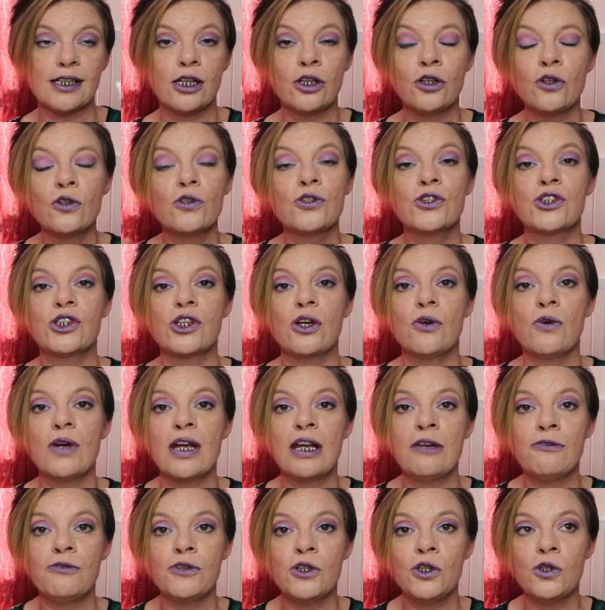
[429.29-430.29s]
And also,
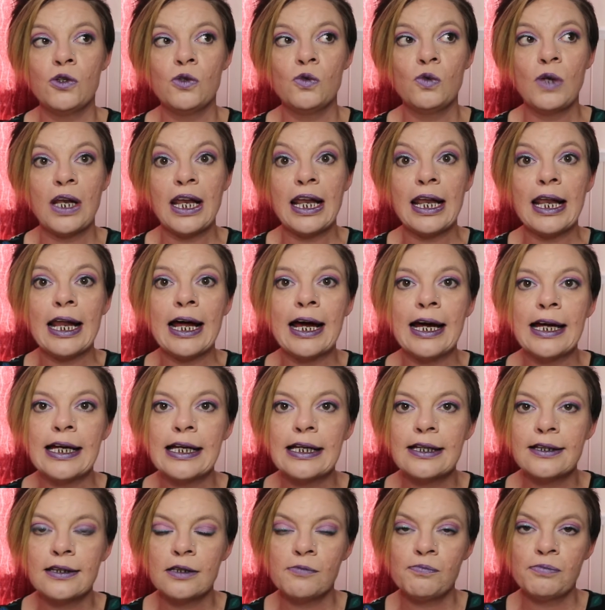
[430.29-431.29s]
if you
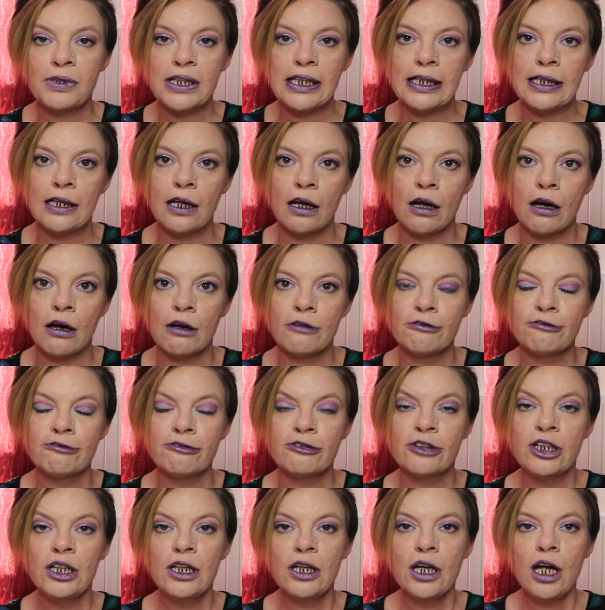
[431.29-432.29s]
like the
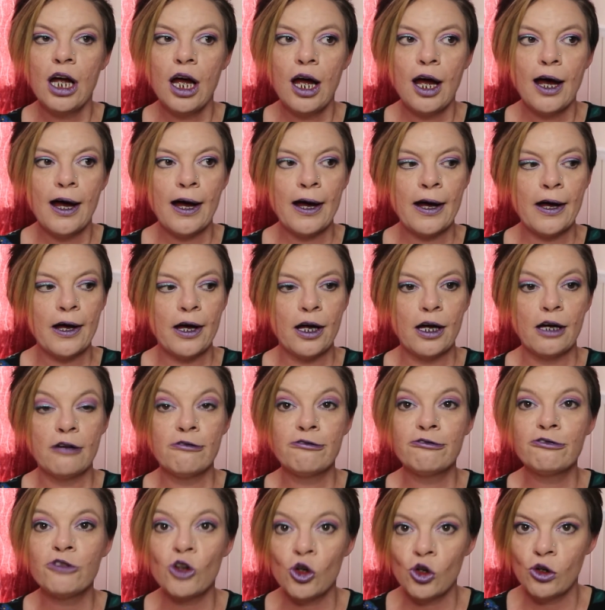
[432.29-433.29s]
peel-off
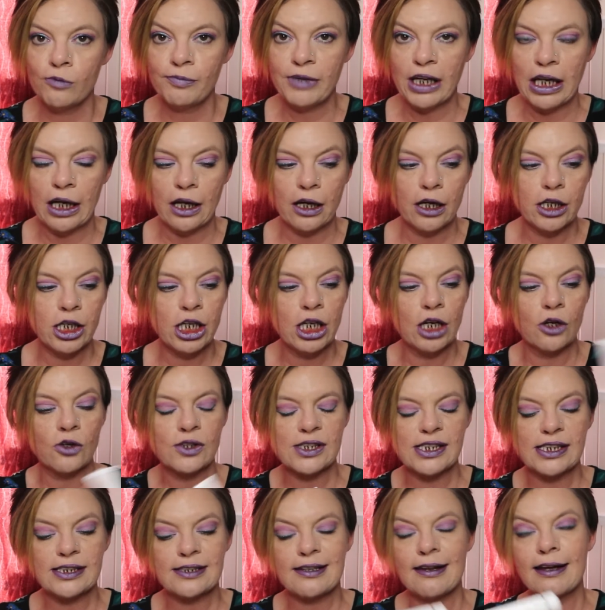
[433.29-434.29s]
formula, you know,
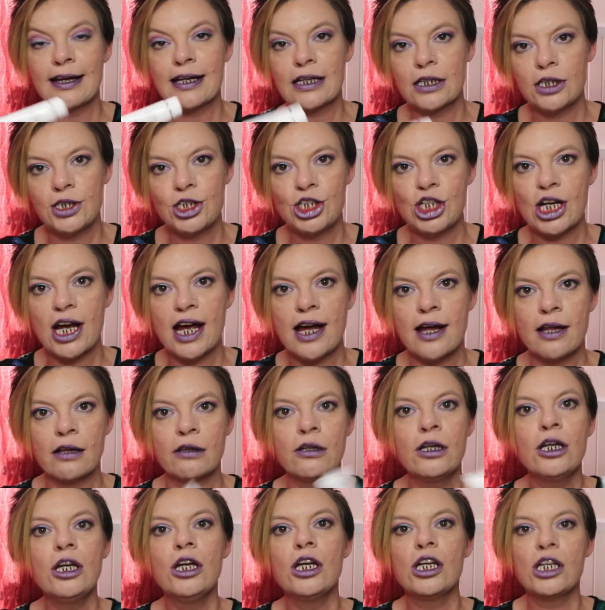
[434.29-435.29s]
because it's like a
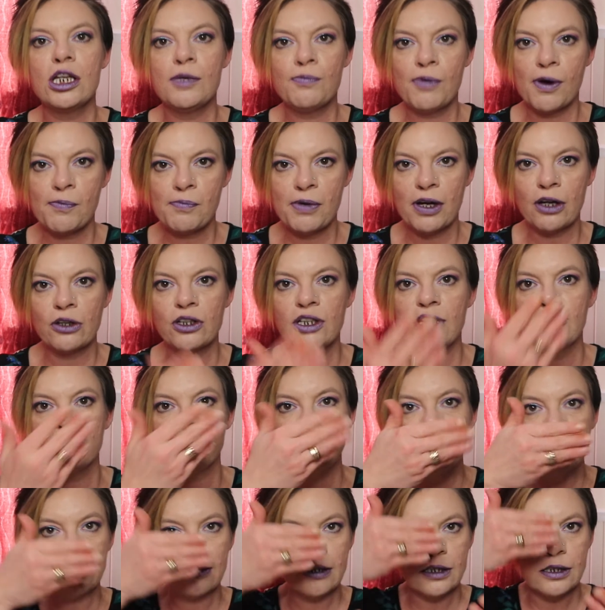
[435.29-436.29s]
gel, you pop it on your
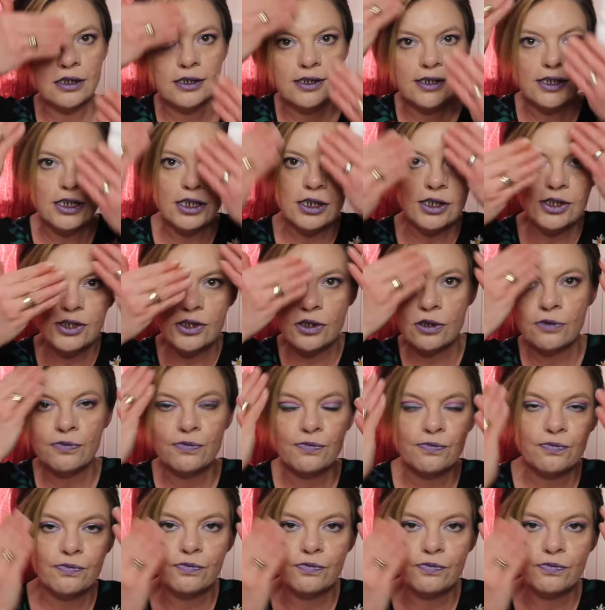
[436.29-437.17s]
fingers, you sort of